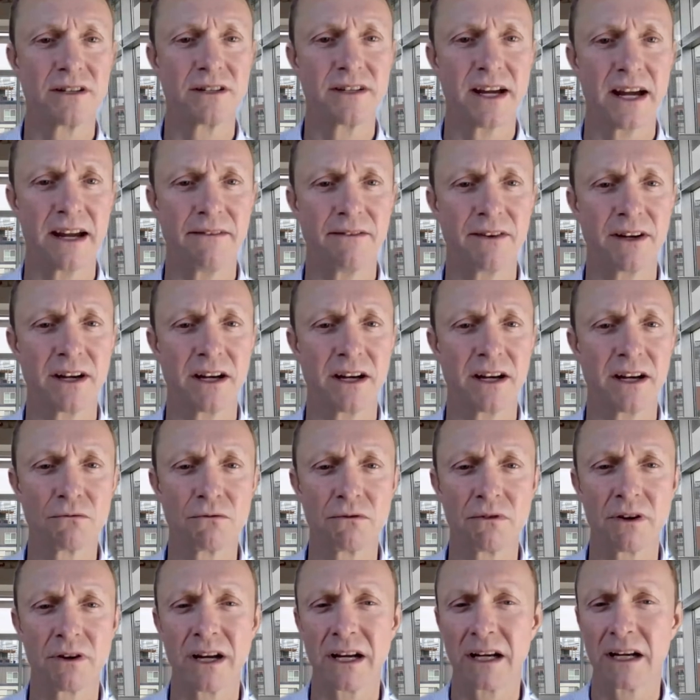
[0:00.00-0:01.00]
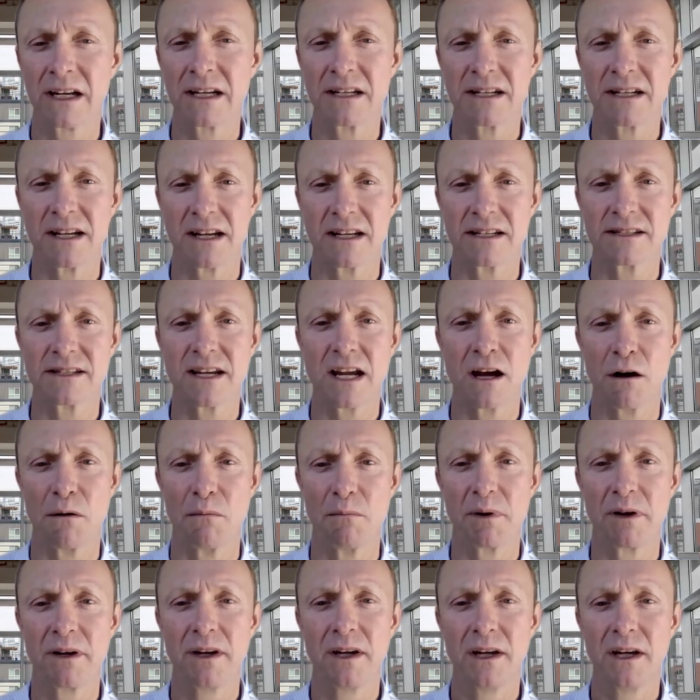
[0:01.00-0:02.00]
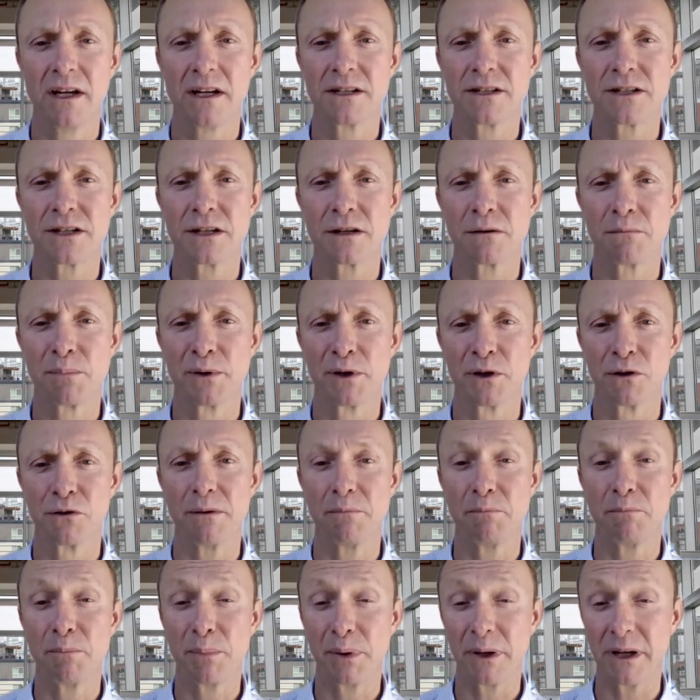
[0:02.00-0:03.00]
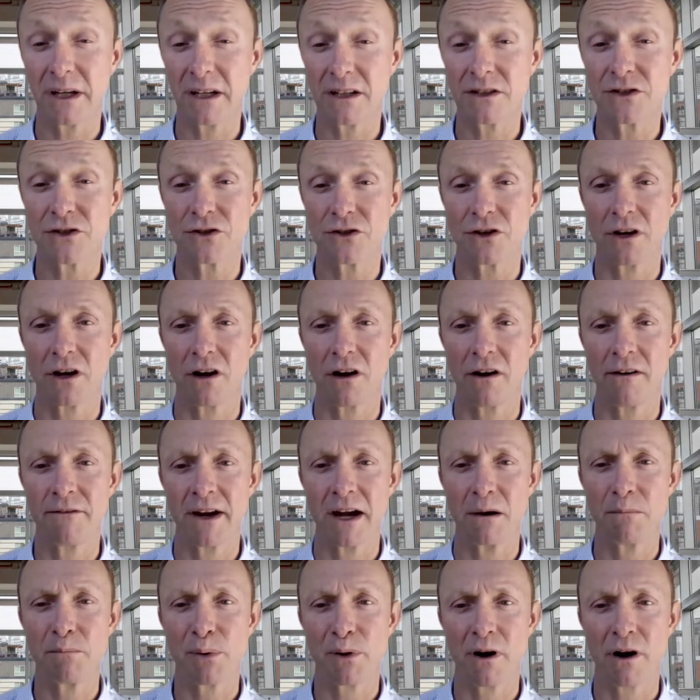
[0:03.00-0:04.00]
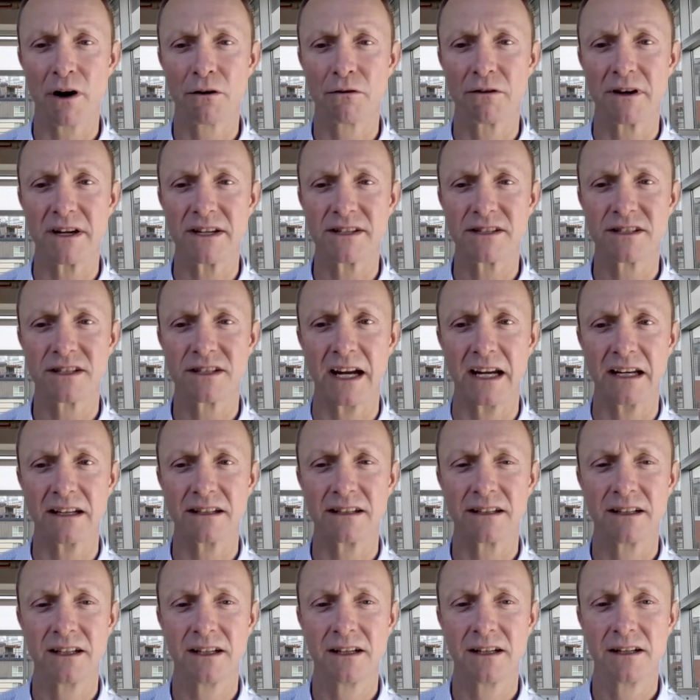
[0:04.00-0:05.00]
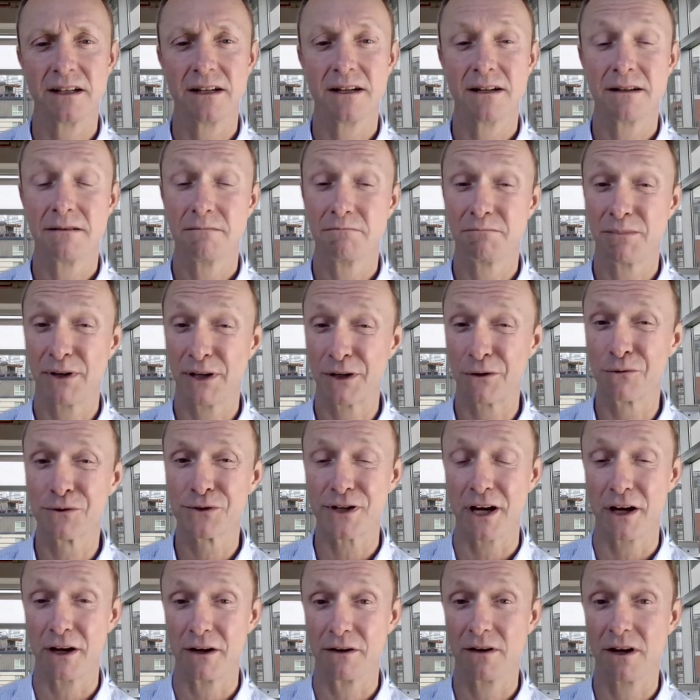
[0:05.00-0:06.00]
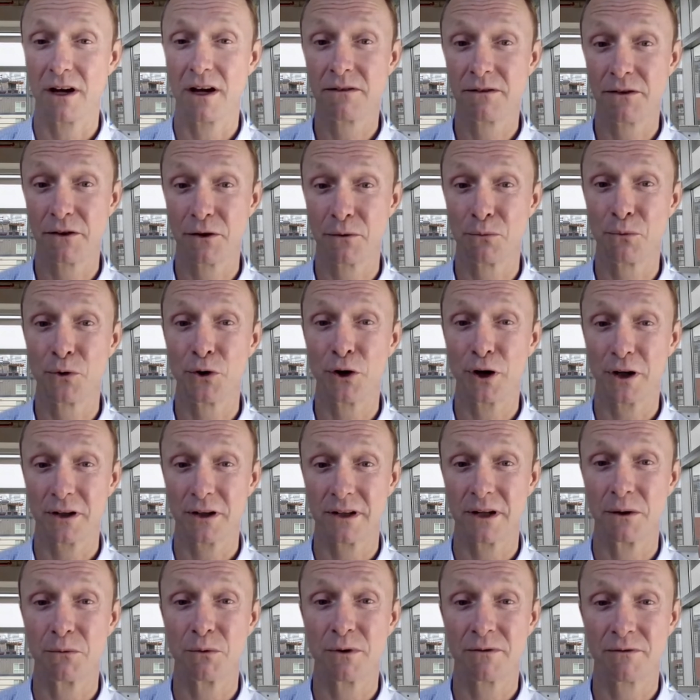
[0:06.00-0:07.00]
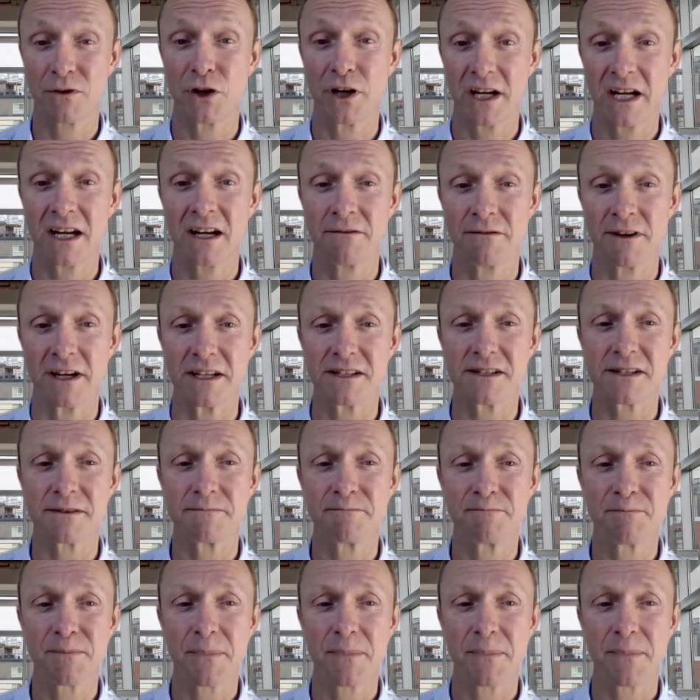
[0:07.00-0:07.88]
David, and it really does help to build the picture of our progress to date, but also the work that we've got ahead of us.